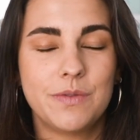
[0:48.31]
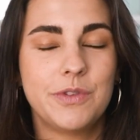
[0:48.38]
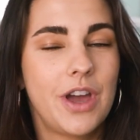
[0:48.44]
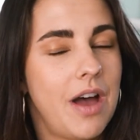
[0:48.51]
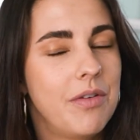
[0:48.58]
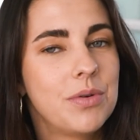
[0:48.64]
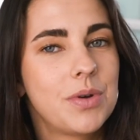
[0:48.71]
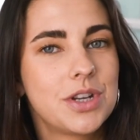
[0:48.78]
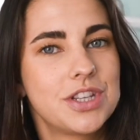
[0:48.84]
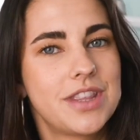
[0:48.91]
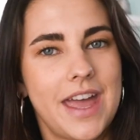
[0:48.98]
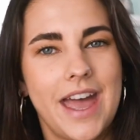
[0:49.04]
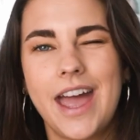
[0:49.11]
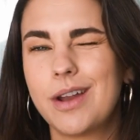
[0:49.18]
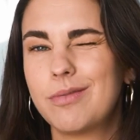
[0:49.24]
So if you haven't watched
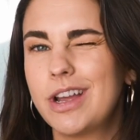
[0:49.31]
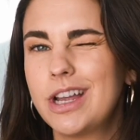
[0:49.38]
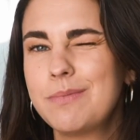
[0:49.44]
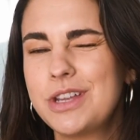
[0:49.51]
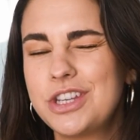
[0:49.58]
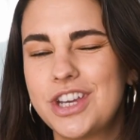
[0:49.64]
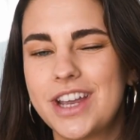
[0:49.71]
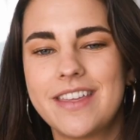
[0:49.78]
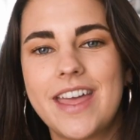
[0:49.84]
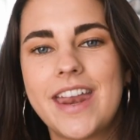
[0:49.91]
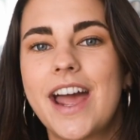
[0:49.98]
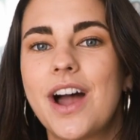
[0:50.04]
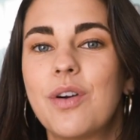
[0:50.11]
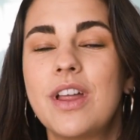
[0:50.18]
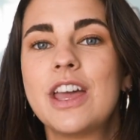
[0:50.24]
that, I recommend checking
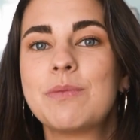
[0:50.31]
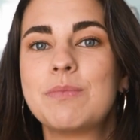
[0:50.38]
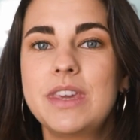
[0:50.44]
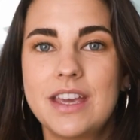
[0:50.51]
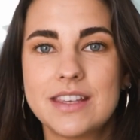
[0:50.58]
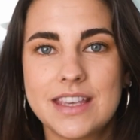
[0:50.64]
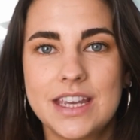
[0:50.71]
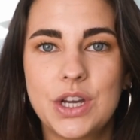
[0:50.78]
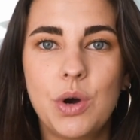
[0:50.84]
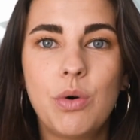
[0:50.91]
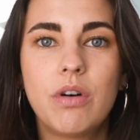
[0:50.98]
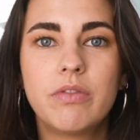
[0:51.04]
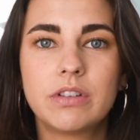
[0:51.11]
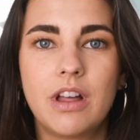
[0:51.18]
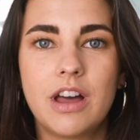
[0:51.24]
that out because I
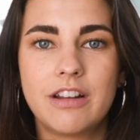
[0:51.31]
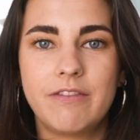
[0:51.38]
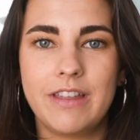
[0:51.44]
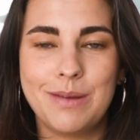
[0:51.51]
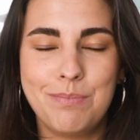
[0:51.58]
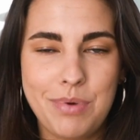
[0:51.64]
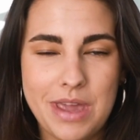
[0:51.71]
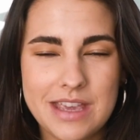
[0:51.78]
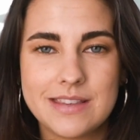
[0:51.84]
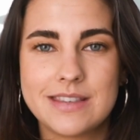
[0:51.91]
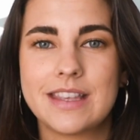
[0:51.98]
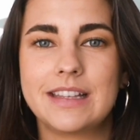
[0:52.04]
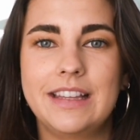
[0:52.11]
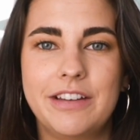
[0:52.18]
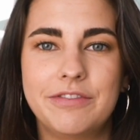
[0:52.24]
go over a lot of like
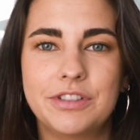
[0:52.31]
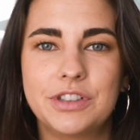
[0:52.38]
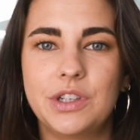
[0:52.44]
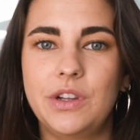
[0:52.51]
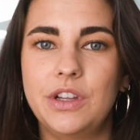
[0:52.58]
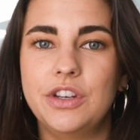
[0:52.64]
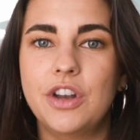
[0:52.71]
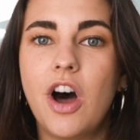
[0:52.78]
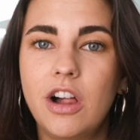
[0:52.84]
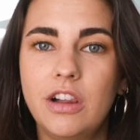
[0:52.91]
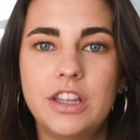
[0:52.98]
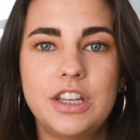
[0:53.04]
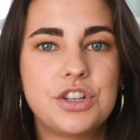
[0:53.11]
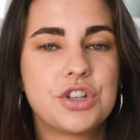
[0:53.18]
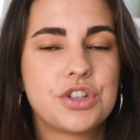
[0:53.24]
base level
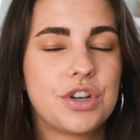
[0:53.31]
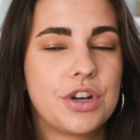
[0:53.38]
knowledge,